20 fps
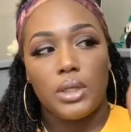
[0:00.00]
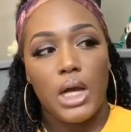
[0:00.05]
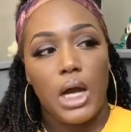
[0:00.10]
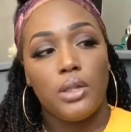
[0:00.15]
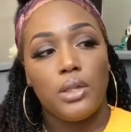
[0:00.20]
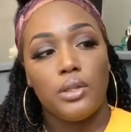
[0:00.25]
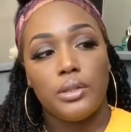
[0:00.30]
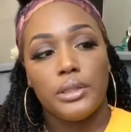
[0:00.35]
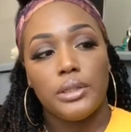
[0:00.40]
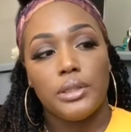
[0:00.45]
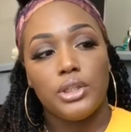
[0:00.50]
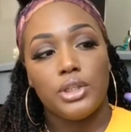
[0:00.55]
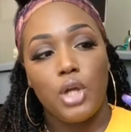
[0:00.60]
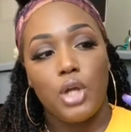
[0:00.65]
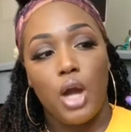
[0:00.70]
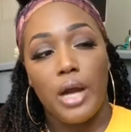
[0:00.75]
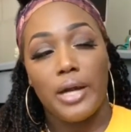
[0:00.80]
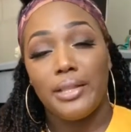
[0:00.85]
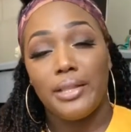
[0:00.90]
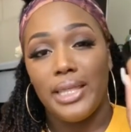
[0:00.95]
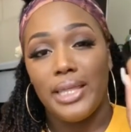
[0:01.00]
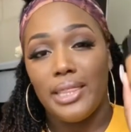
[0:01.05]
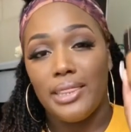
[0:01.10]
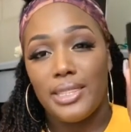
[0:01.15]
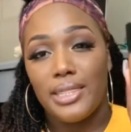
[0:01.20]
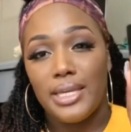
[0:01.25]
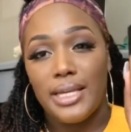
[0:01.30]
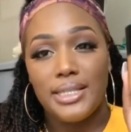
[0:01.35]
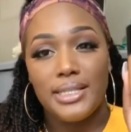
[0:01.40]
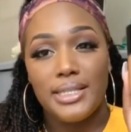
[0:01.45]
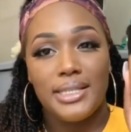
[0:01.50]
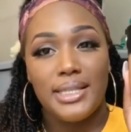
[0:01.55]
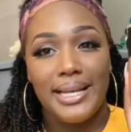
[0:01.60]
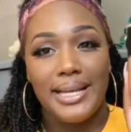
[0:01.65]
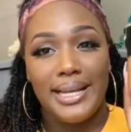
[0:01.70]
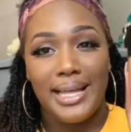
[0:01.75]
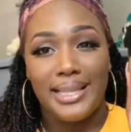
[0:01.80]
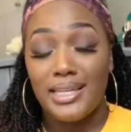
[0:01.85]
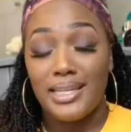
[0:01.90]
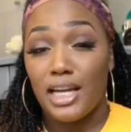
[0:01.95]
color darker than this,
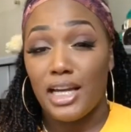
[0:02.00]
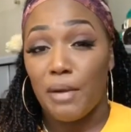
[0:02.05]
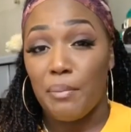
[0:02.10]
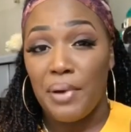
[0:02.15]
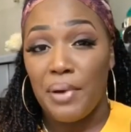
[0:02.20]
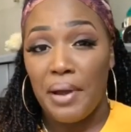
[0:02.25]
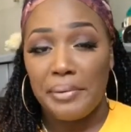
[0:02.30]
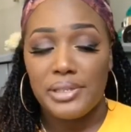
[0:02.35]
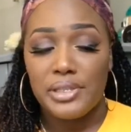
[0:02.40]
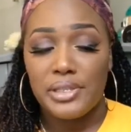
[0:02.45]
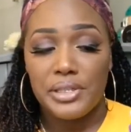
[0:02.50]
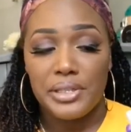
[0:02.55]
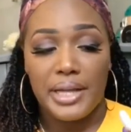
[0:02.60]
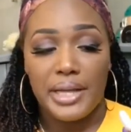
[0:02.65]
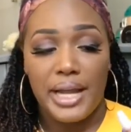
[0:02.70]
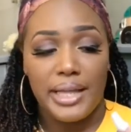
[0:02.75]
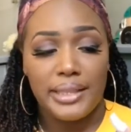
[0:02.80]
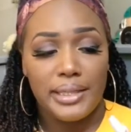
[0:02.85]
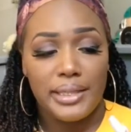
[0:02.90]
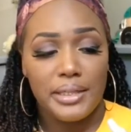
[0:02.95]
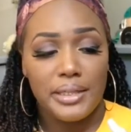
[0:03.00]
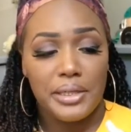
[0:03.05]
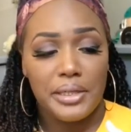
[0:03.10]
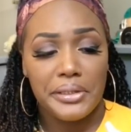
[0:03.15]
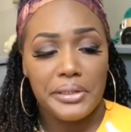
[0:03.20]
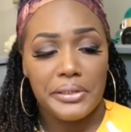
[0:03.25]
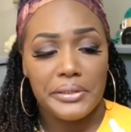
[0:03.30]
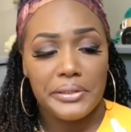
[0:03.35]
and I think I probably should have got that